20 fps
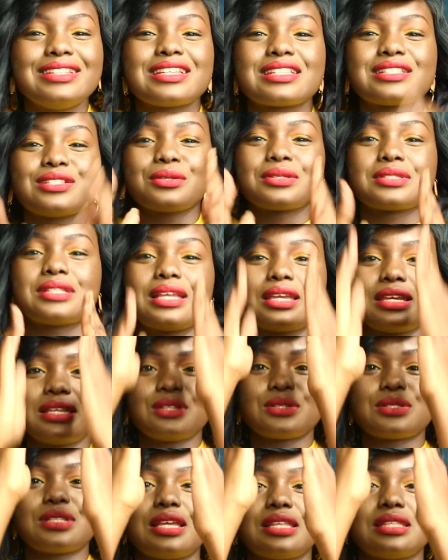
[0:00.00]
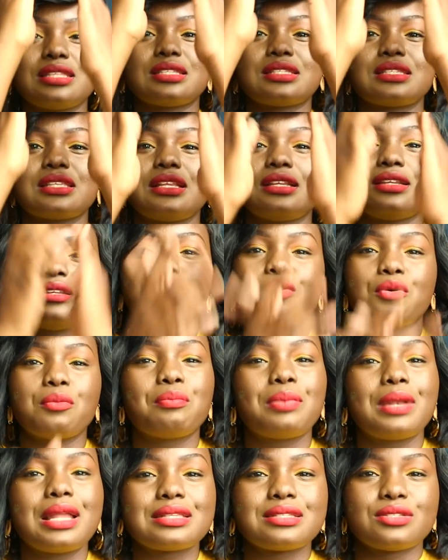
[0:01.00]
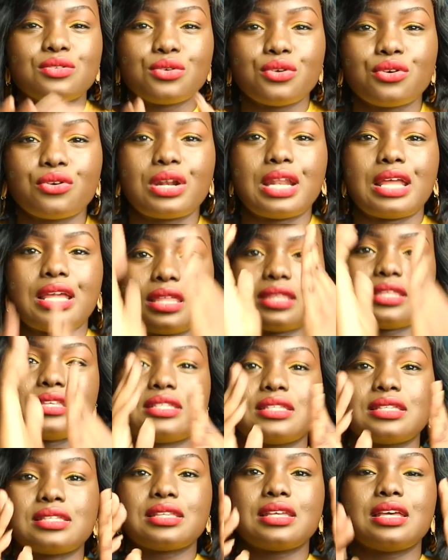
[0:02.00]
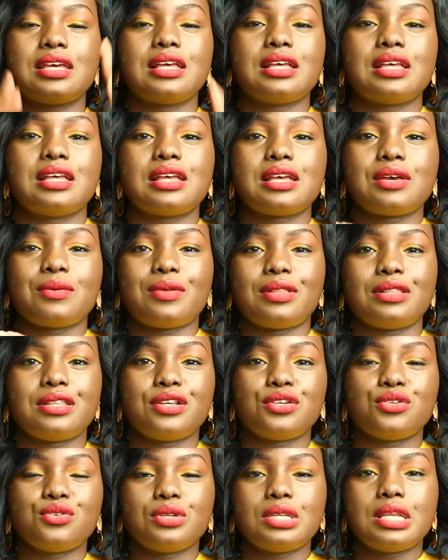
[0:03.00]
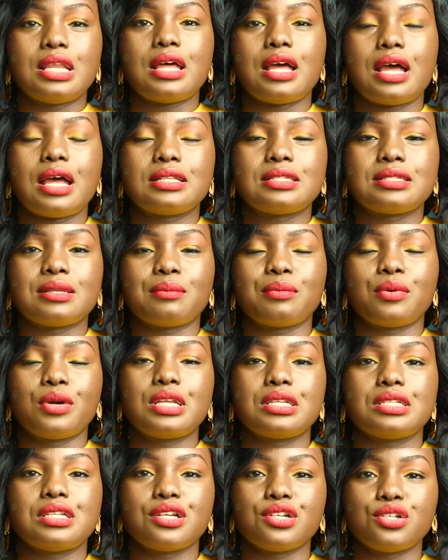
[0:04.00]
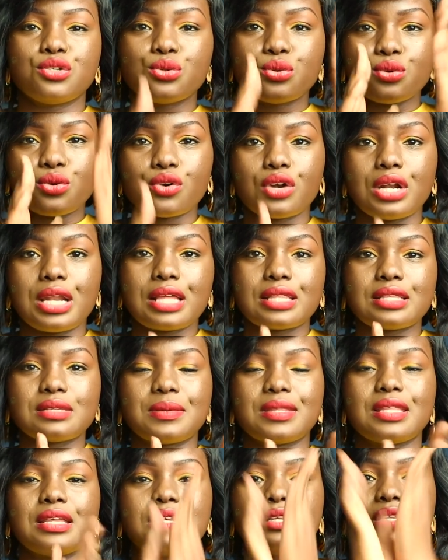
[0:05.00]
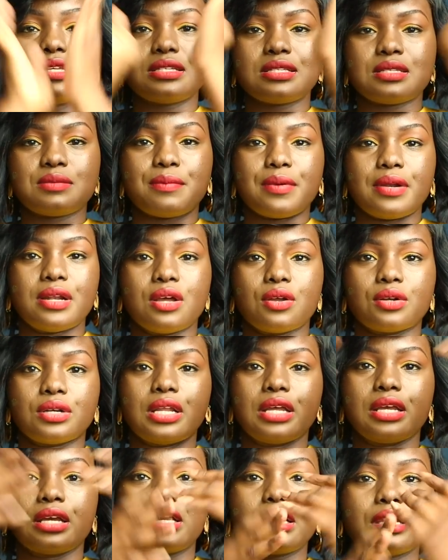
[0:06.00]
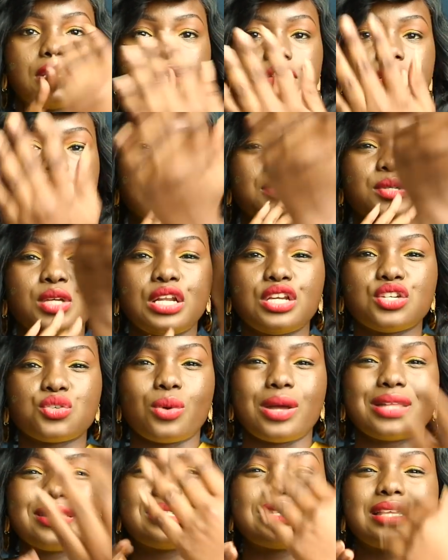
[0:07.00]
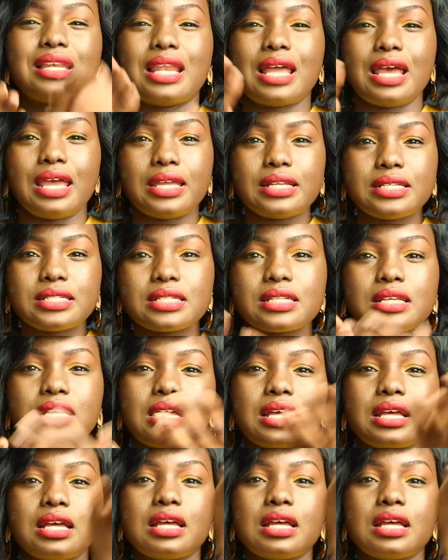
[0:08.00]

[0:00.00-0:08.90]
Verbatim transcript: it just looks like it looks like this and no plants don't grow like this when they at some point they do grow like this but then they spread out like especially towards the light